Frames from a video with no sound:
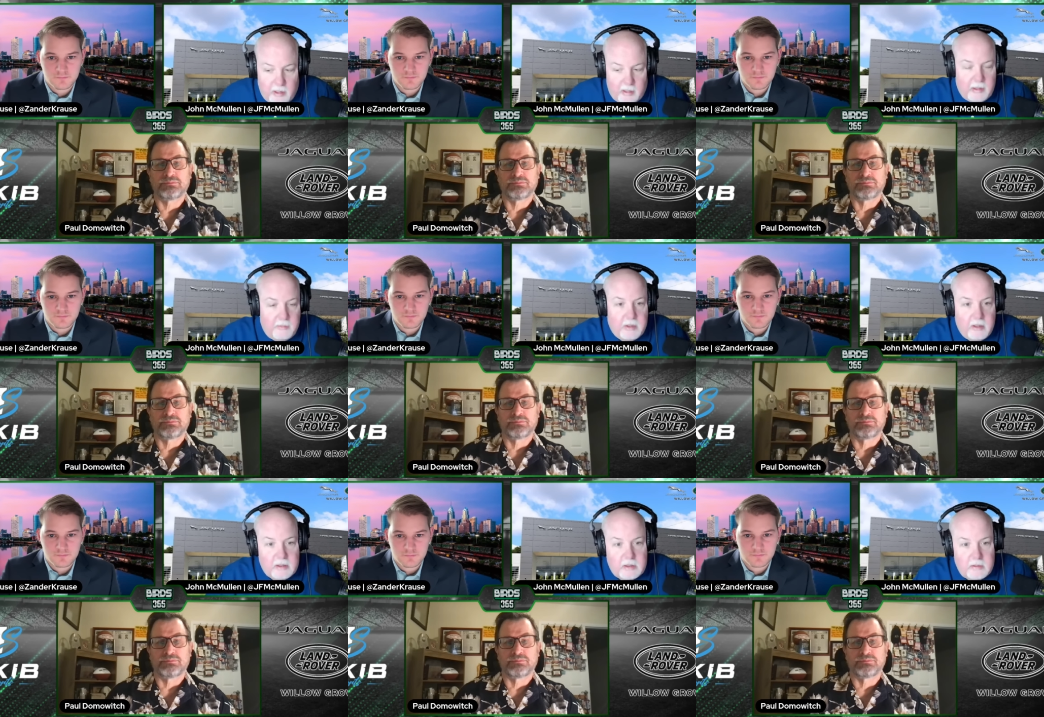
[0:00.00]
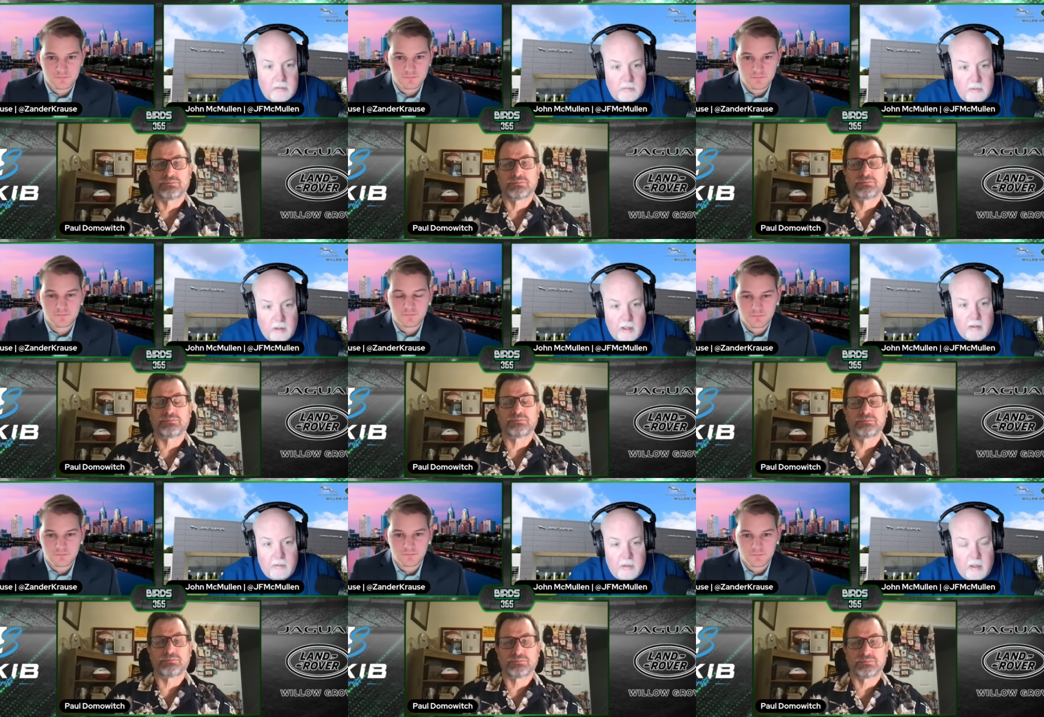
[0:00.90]
Speaker 1: got to keep this. You got
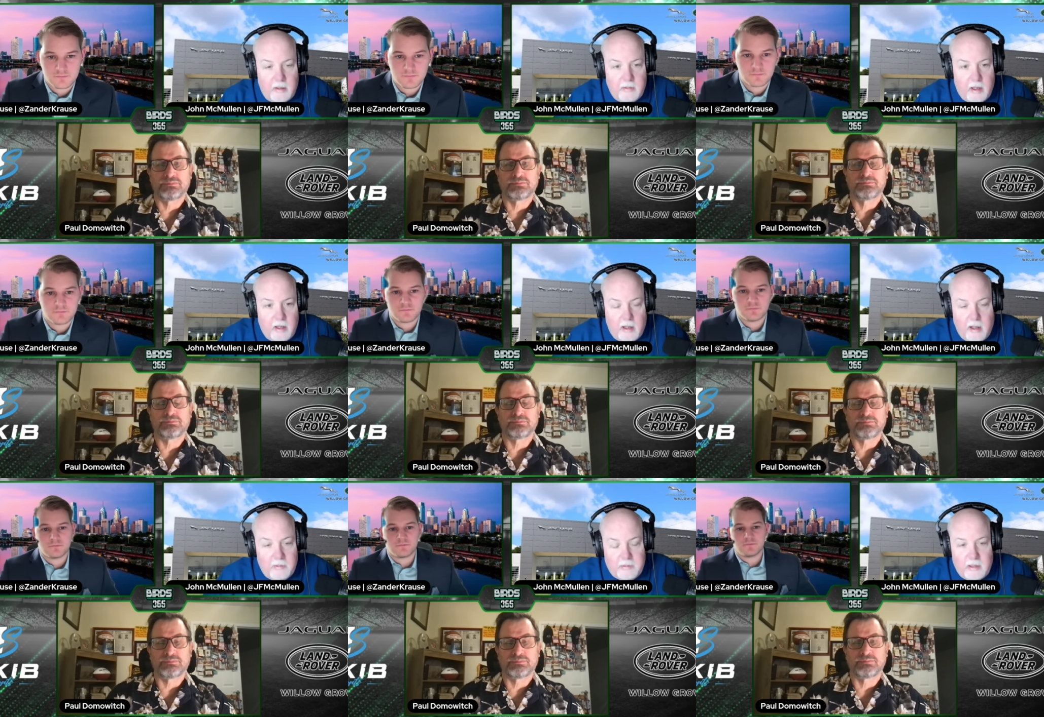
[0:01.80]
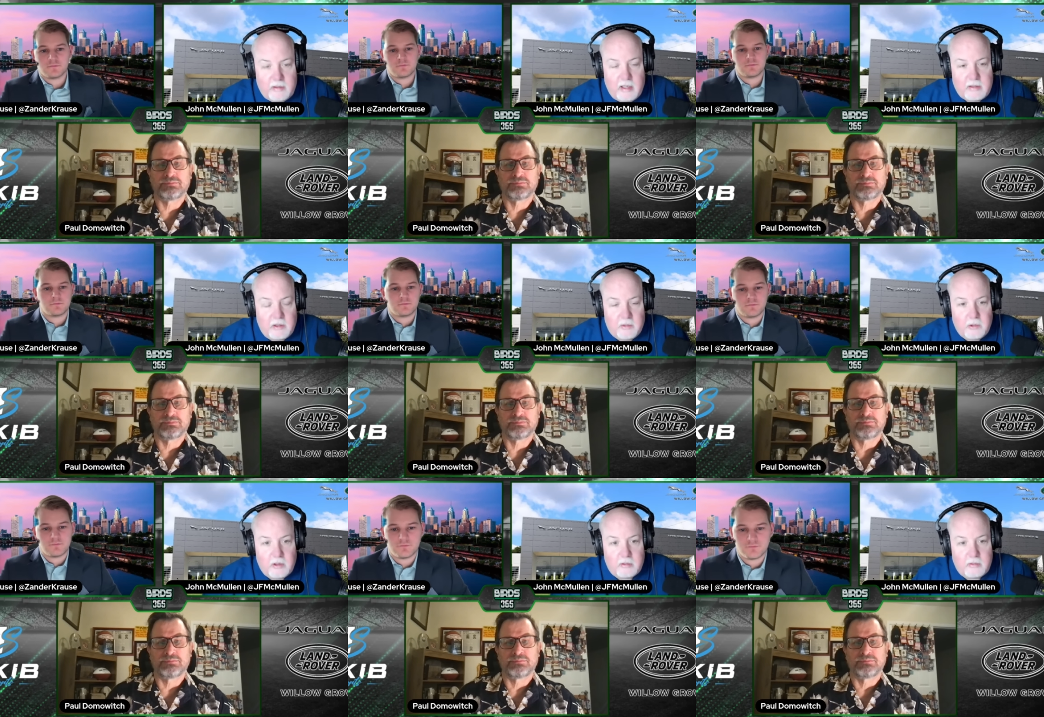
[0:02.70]
to. I, I I don't think that's going to
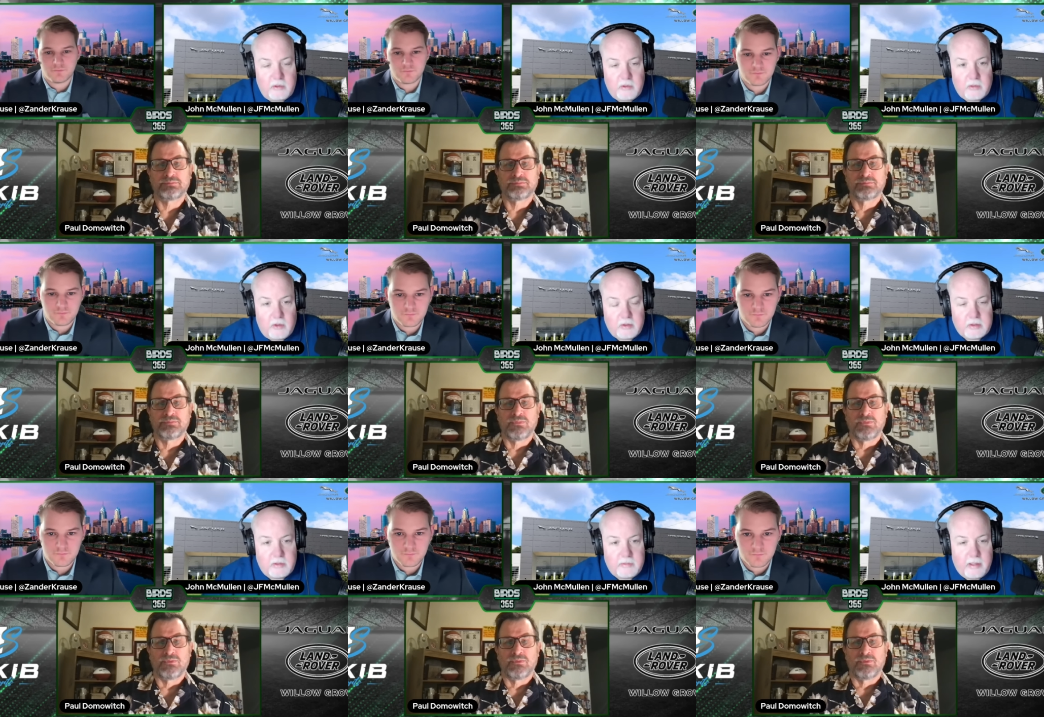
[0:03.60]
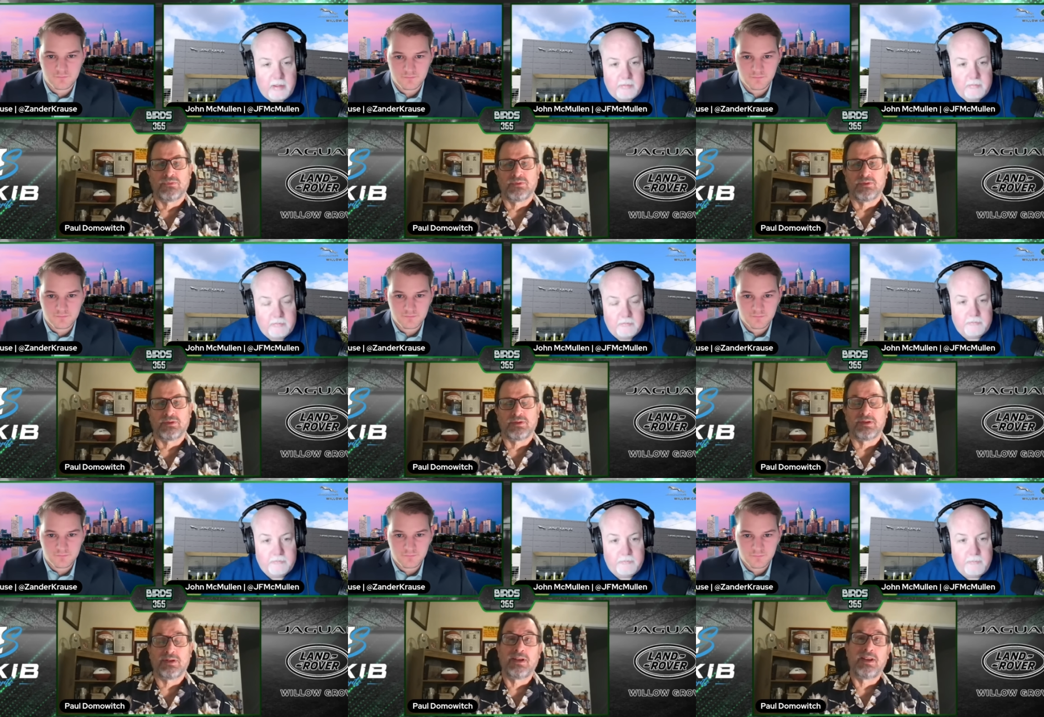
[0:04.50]
work. Your thoughts on that?
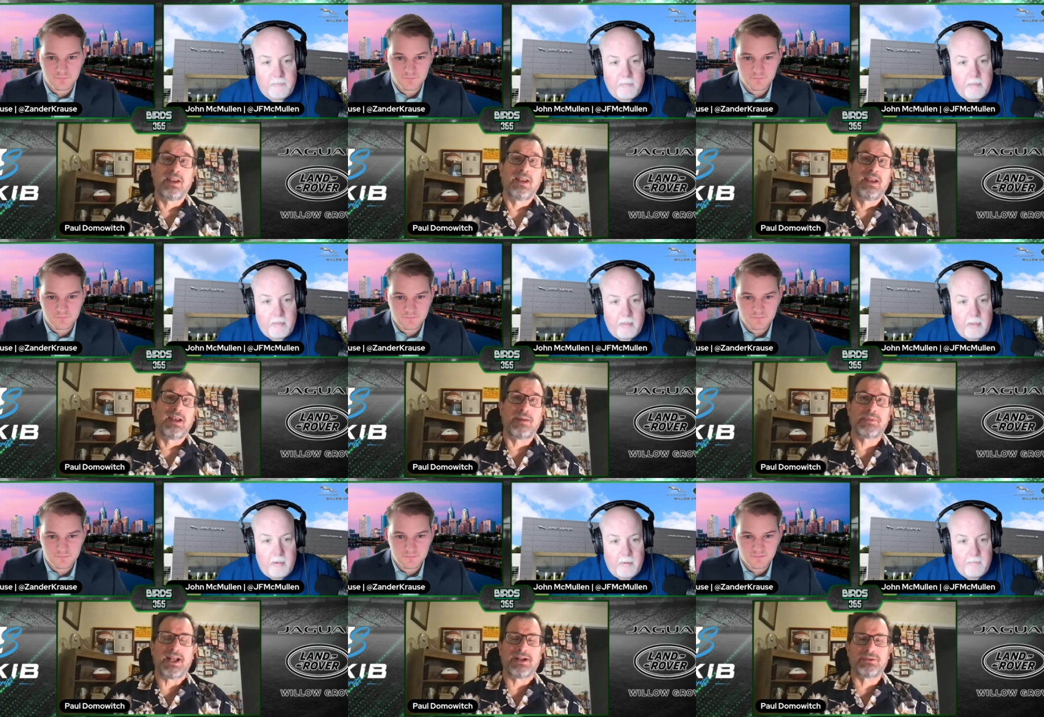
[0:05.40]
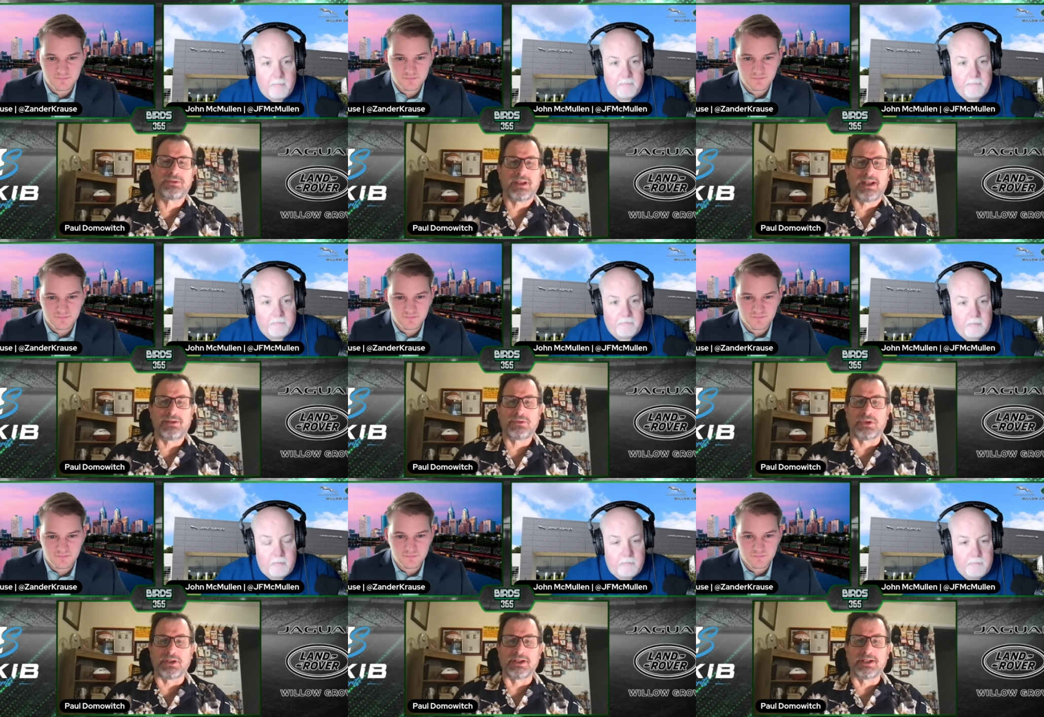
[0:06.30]
Speaker 2: I mean, I don't, I don't
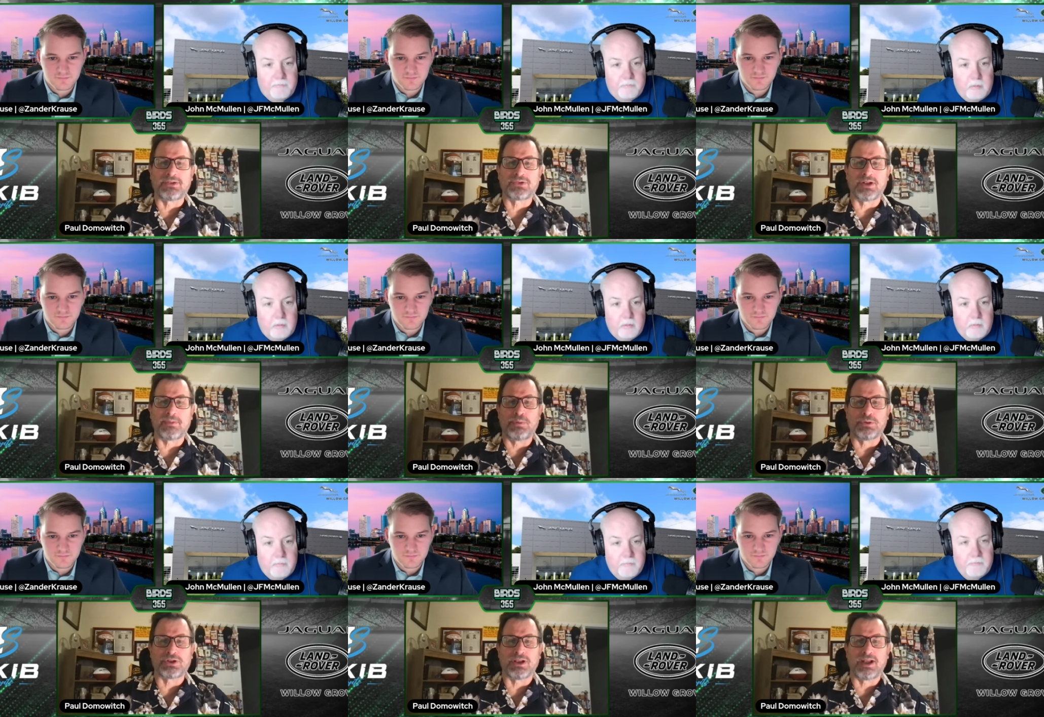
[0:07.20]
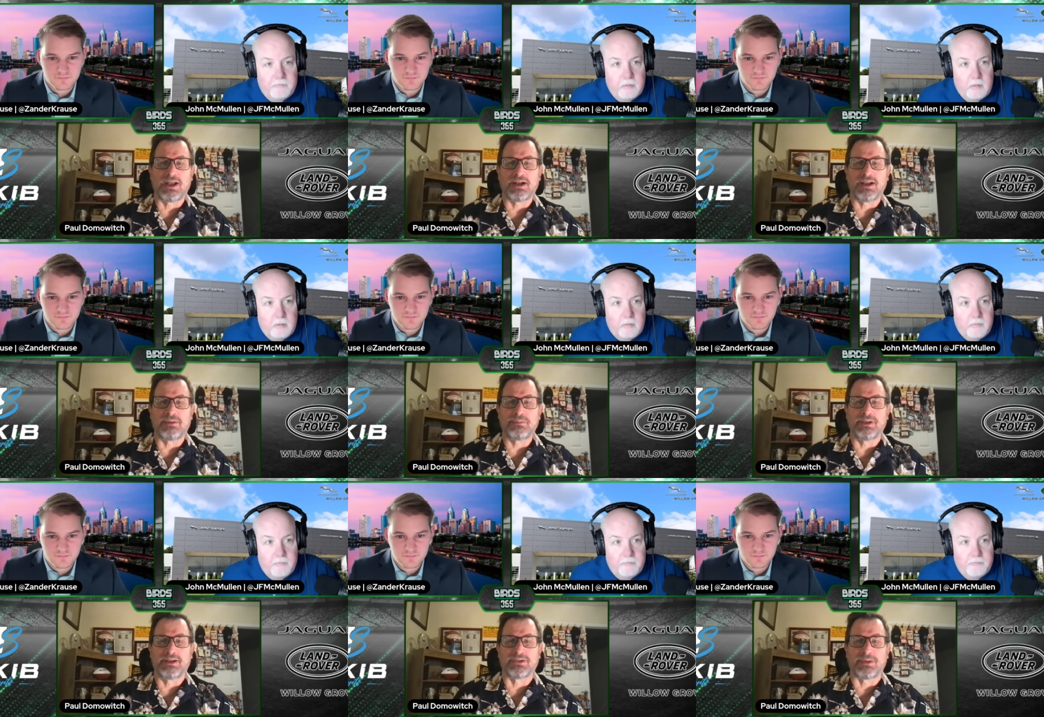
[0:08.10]
think Nick's going to push a lot on him
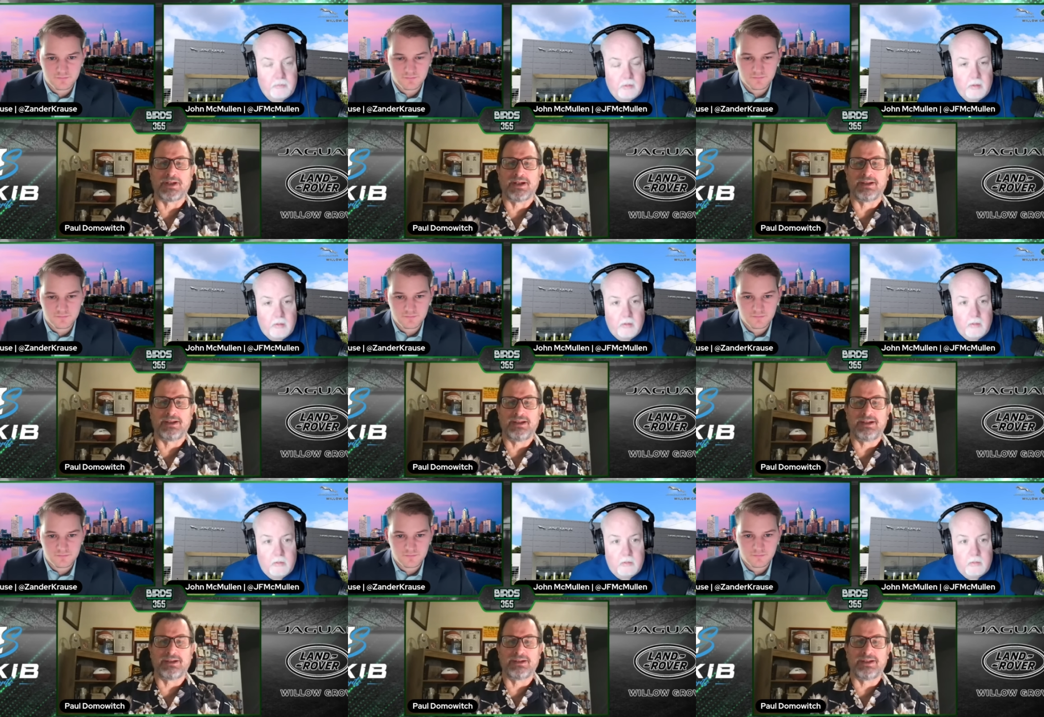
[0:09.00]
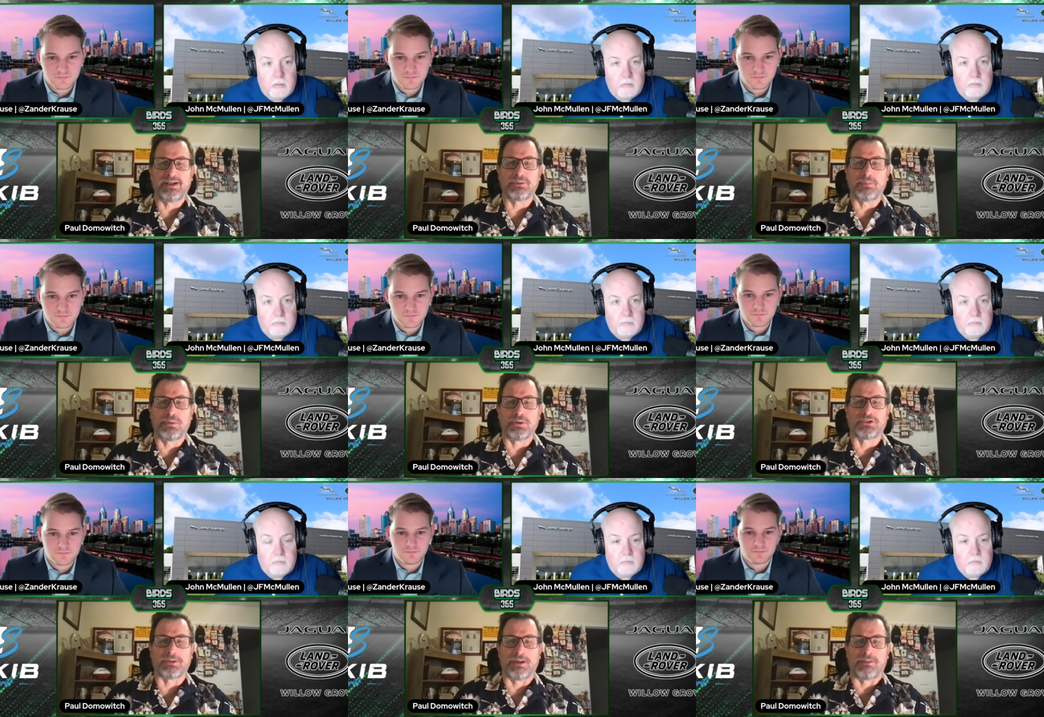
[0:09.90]
because I mean, I, you know, Nick reports
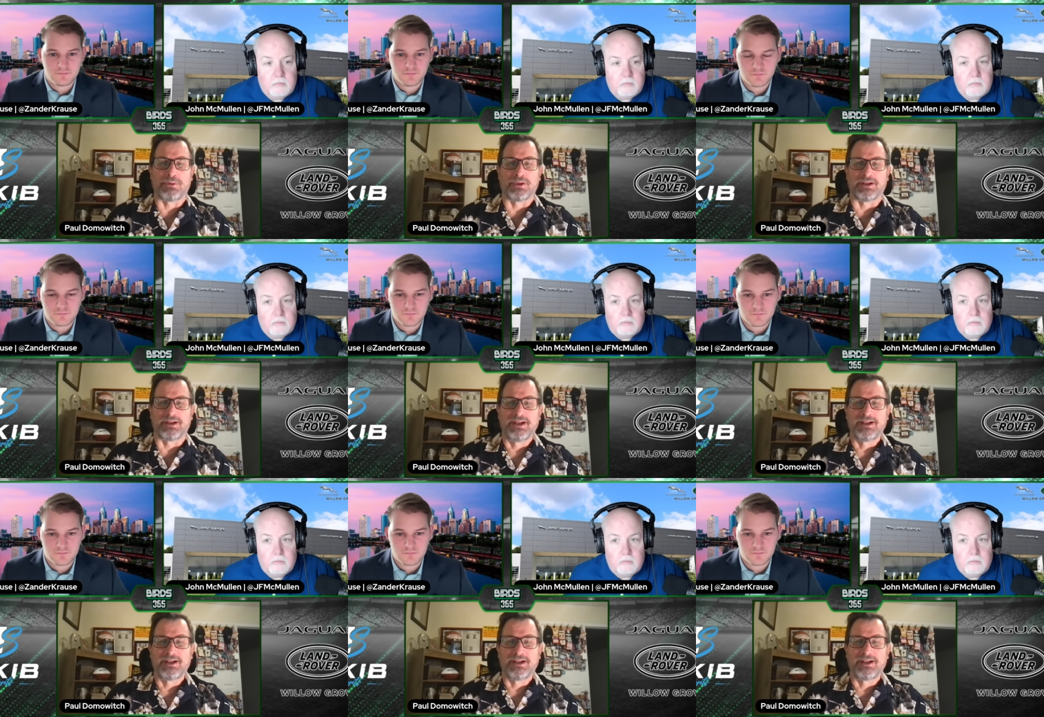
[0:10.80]
to people that